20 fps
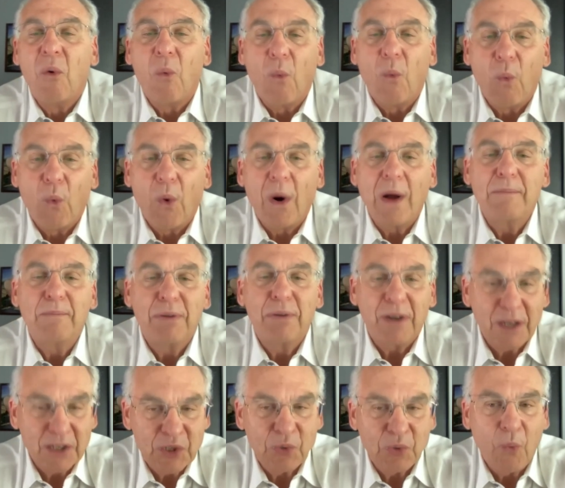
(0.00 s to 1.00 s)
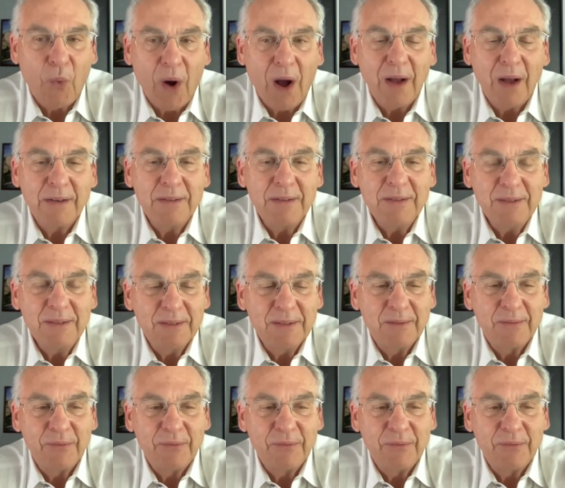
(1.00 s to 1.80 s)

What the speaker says: 1 + 1,